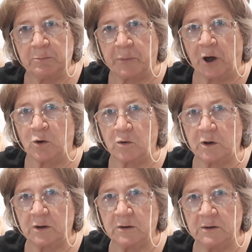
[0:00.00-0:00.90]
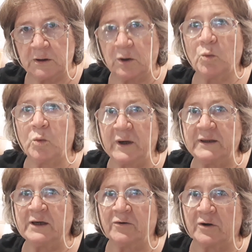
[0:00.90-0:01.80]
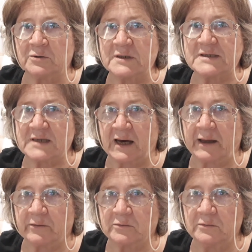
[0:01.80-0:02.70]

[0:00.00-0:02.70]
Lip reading: bulk when they're on sale.